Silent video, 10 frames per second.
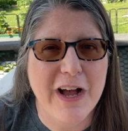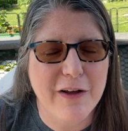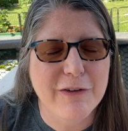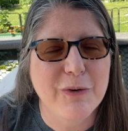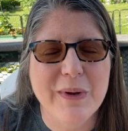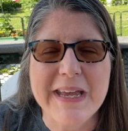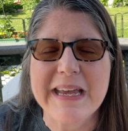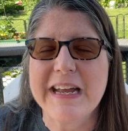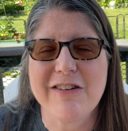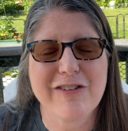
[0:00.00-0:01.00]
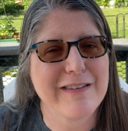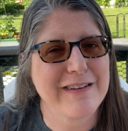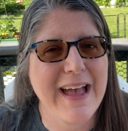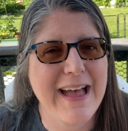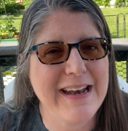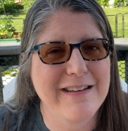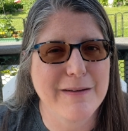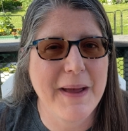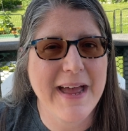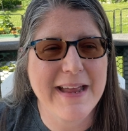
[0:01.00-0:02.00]
other week. It just kind of
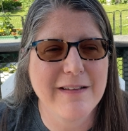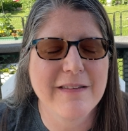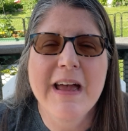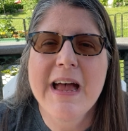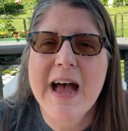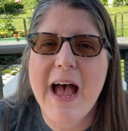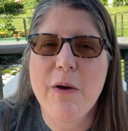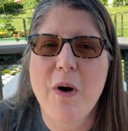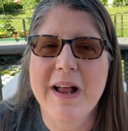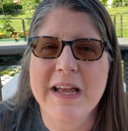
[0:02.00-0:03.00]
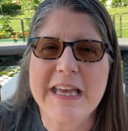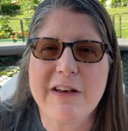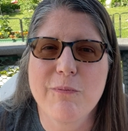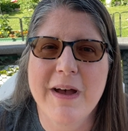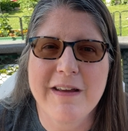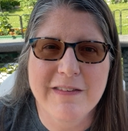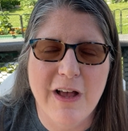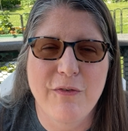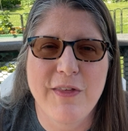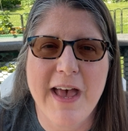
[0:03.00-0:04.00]
depends. I want to give
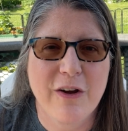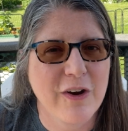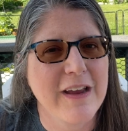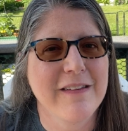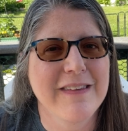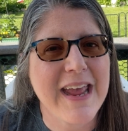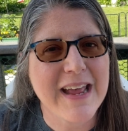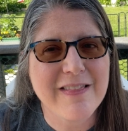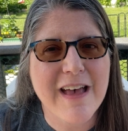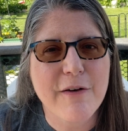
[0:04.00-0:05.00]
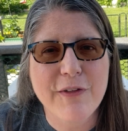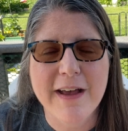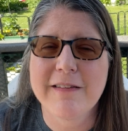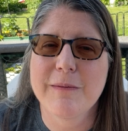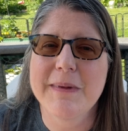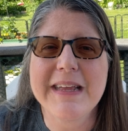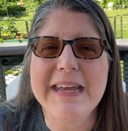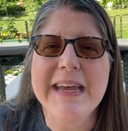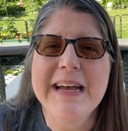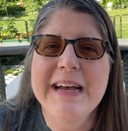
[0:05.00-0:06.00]
myself that grace and that
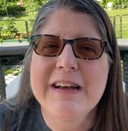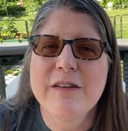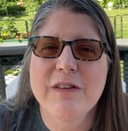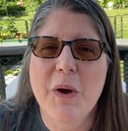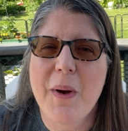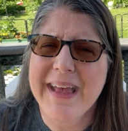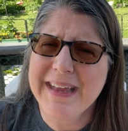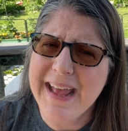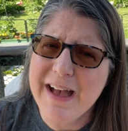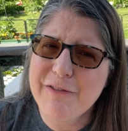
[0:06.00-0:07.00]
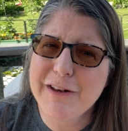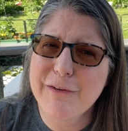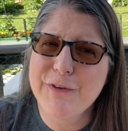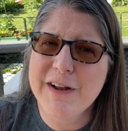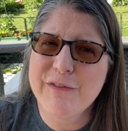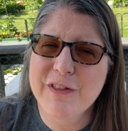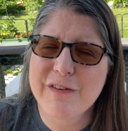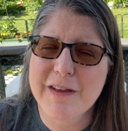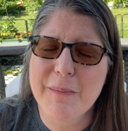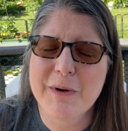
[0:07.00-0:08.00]
flexibility so I can have a little fun for the
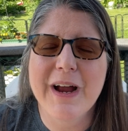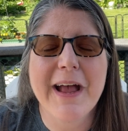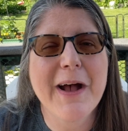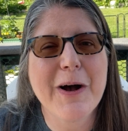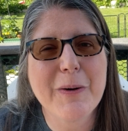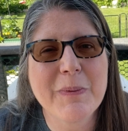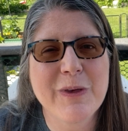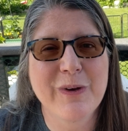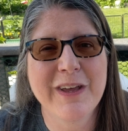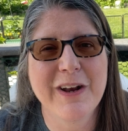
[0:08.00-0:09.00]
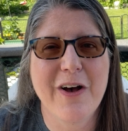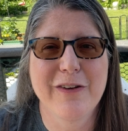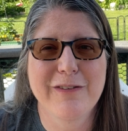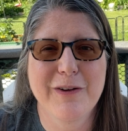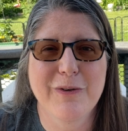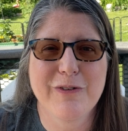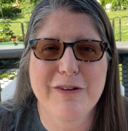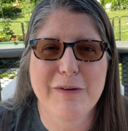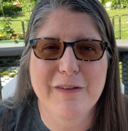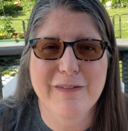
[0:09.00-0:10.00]
summer. I hope you can also
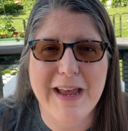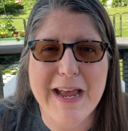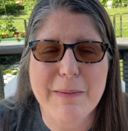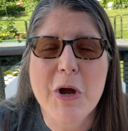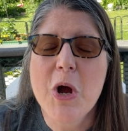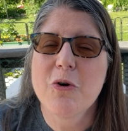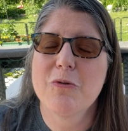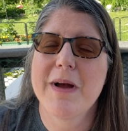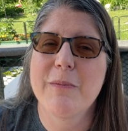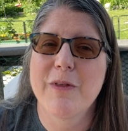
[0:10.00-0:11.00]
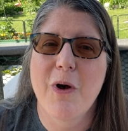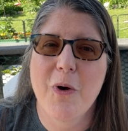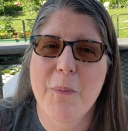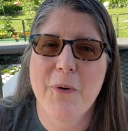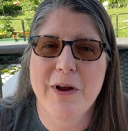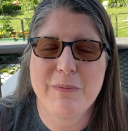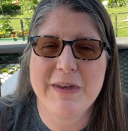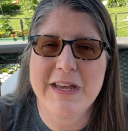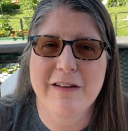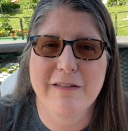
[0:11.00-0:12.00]
do the same. Remember, the whole point of
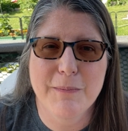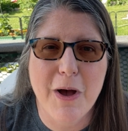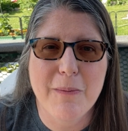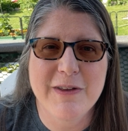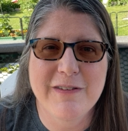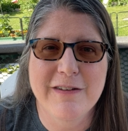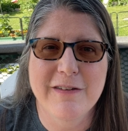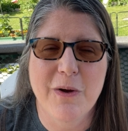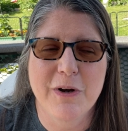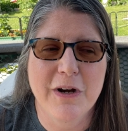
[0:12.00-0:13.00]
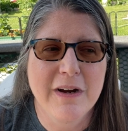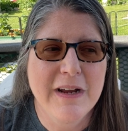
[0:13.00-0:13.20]
being a small business owner